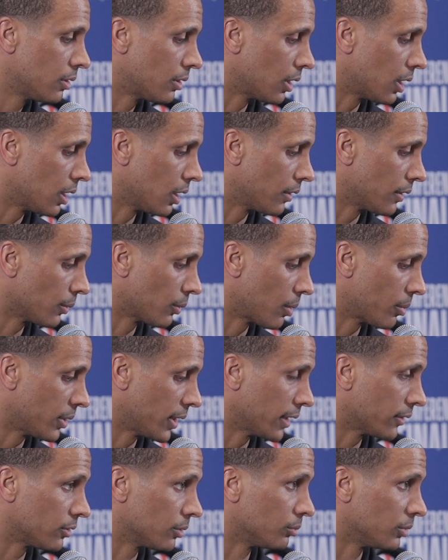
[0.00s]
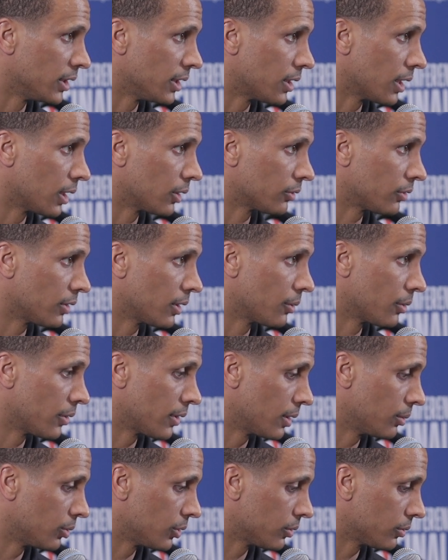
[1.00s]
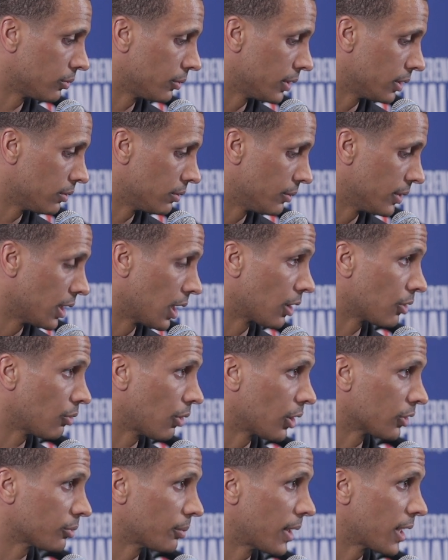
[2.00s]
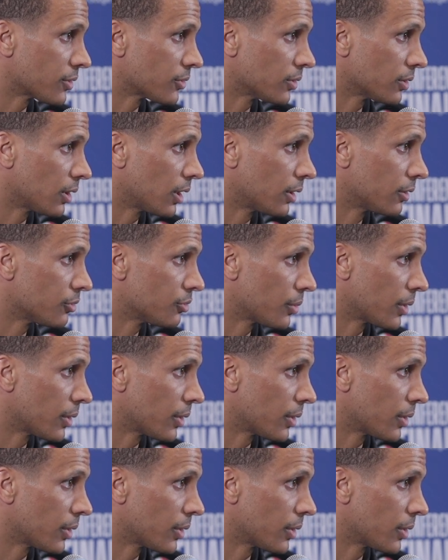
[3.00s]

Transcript: They were able to get some leak outs. They were able. We got cross-matched a lot in